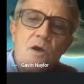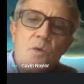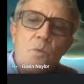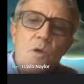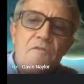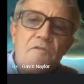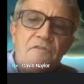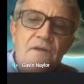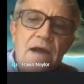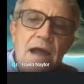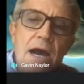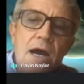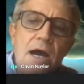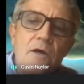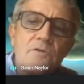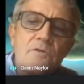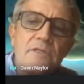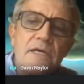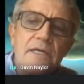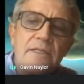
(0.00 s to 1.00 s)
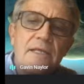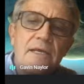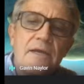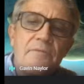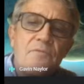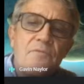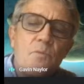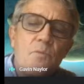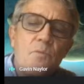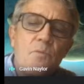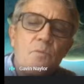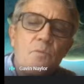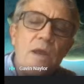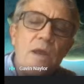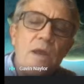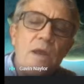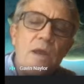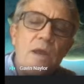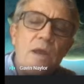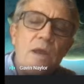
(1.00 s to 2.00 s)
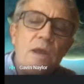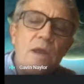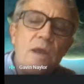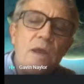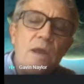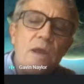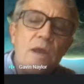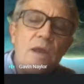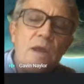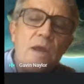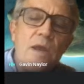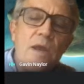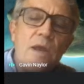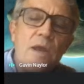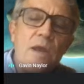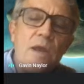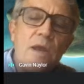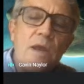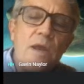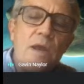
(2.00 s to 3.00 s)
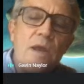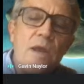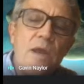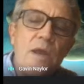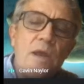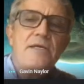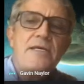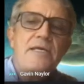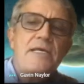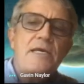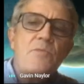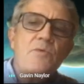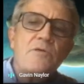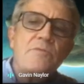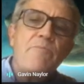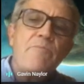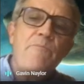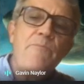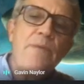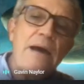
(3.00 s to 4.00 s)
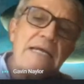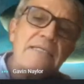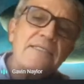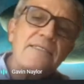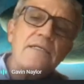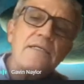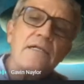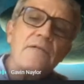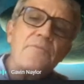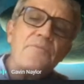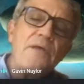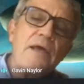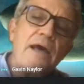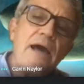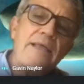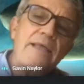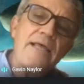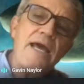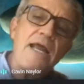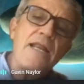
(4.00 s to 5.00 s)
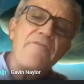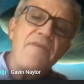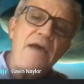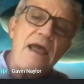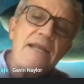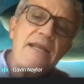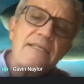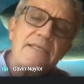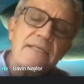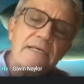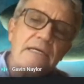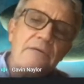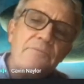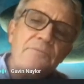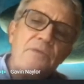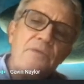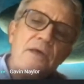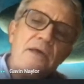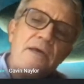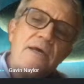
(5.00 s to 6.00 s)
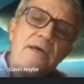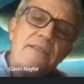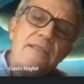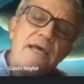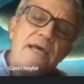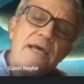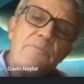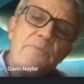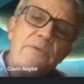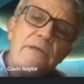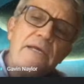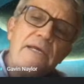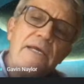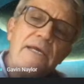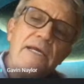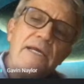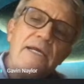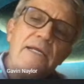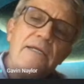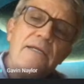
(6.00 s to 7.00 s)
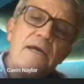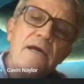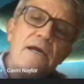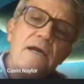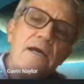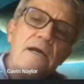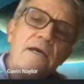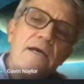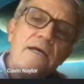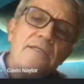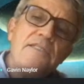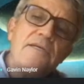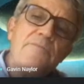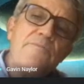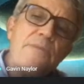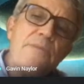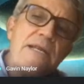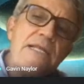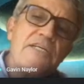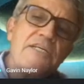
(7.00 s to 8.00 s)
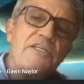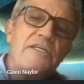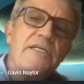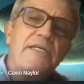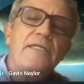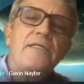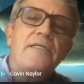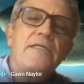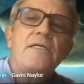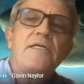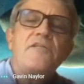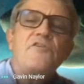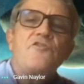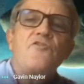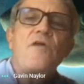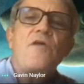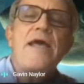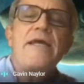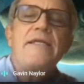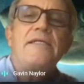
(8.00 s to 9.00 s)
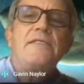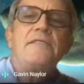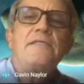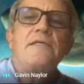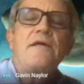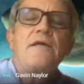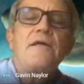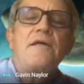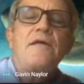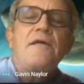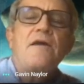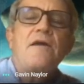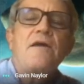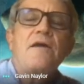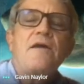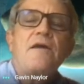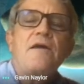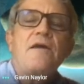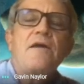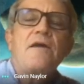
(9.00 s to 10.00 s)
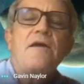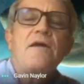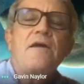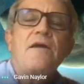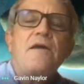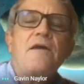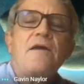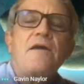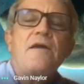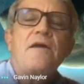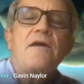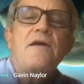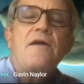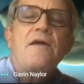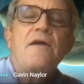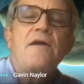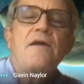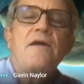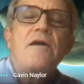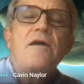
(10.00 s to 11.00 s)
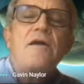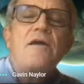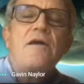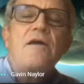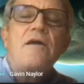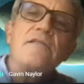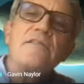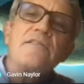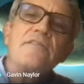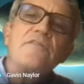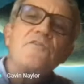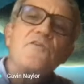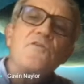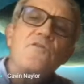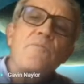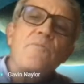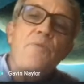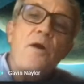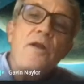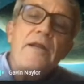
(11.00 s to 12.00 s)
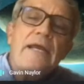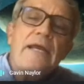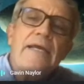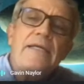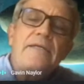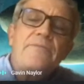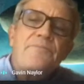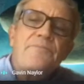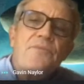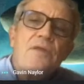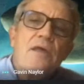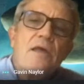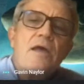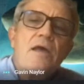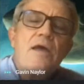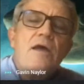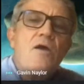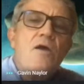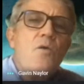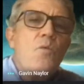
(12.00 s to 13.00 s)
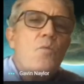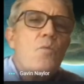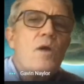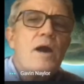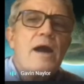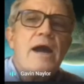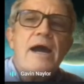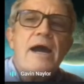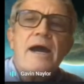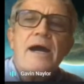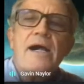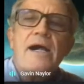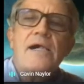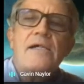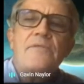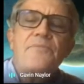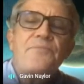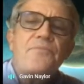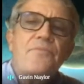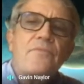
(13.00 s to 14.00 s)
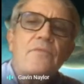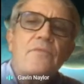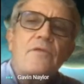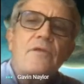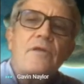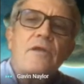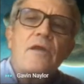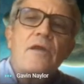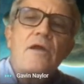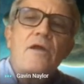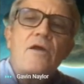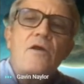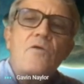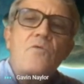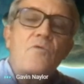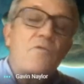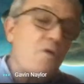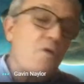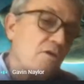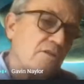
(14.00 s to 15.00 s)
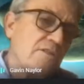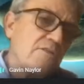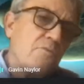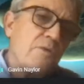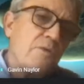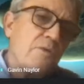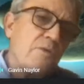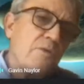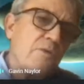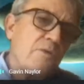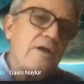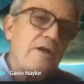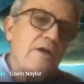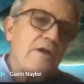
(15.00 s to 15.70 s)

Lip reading: We found that the winghead was right at the bottom. It was basal, and then if anything, there'd been a diminishing trend of the shapes of the skulls to the bonnet head. Well, of course, we got that